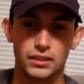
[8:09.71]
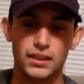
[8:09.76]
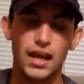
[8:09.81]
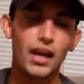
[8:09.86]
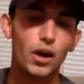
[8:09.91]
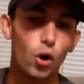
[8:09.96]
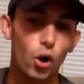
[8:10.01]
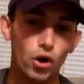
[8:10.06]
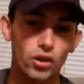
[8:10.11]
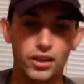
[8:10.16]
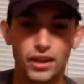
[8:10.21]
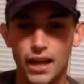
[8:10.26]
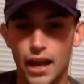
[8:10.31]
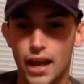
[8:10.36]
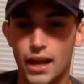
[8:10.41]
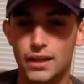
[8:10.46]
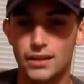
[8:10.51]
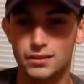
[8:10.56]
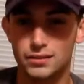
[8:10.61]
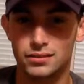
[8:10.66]
Not all the
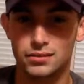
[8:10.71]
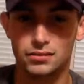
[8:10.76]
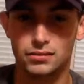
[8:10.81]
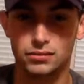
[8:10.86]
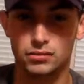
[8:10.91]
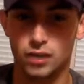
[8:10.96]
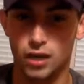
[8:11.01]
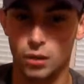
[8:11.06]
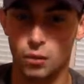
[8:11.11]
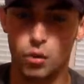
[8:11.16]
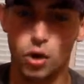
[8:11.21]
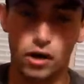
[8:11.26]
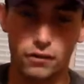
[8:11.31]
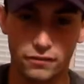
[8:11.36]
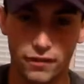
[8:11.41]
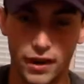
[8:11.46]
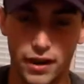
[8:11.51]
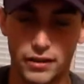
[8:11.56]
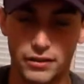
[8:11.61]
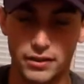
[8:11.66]
guys were on
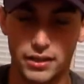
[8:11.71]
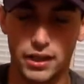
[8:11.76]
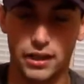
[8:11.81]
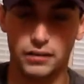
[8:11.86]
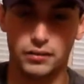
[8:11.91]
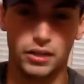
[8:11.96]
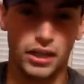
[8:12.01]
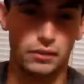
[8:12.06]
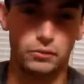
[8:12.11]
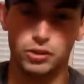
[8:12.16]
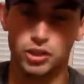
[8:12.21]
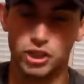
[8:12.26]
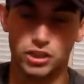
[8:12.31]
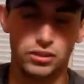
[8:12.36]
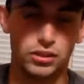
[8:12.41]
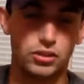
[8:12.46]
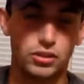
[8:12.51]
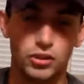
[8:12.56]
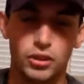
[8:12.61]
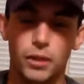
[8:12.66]
fire tonight. Again, it was just
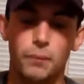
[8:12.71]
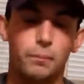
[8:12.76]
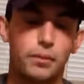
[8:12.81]
the two.